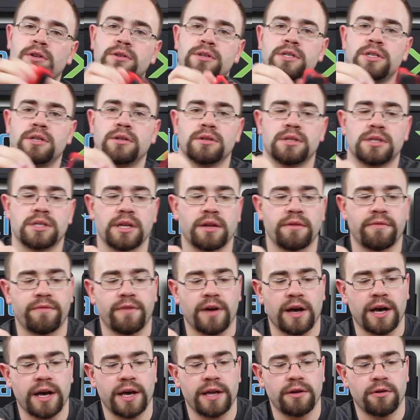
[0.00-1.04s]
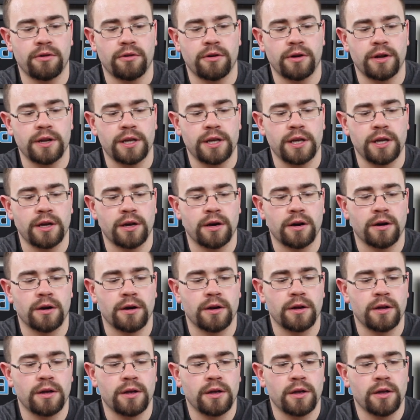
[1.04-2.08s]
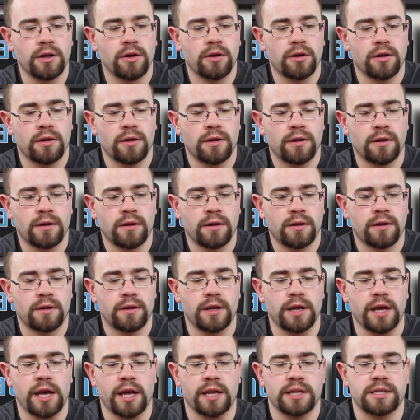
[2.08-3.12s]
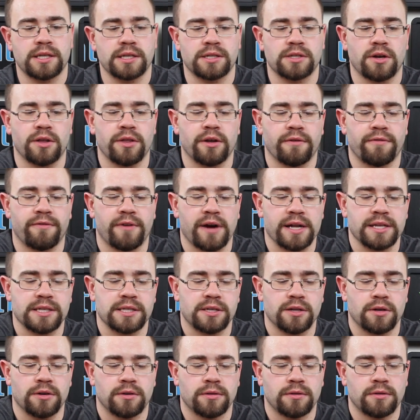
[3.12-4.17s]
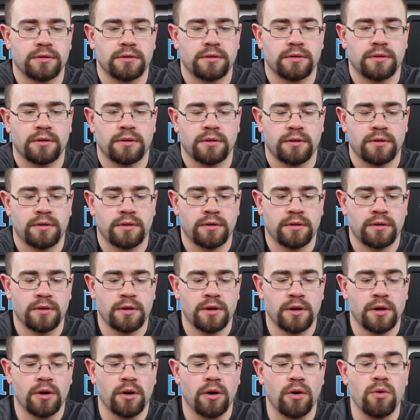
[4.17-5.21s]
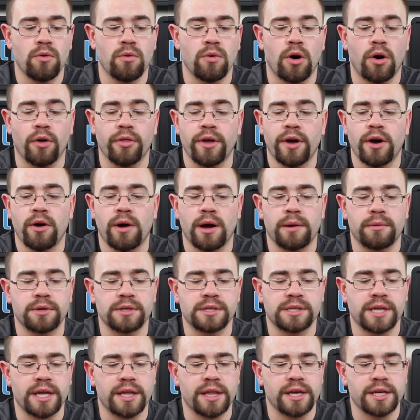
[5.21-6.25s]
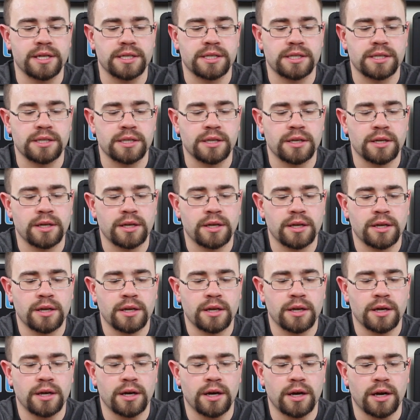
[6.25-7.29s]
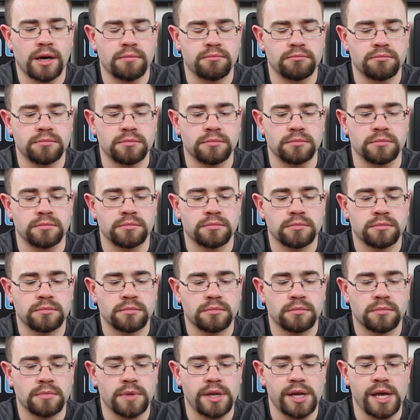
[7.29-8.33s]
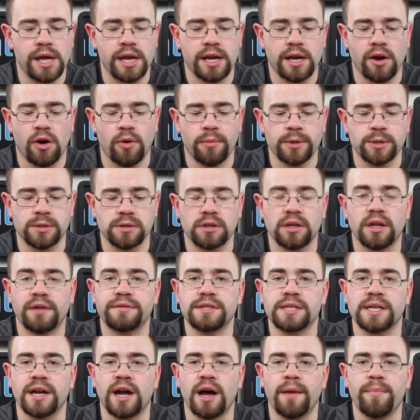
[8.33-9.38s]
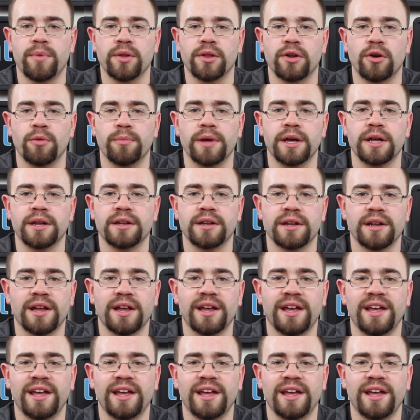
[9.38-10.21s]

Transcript: it'll still sit fine on here. Yeah, it sits on there fine still. Ooh, although I will say this, it almost lifts it up a little bit.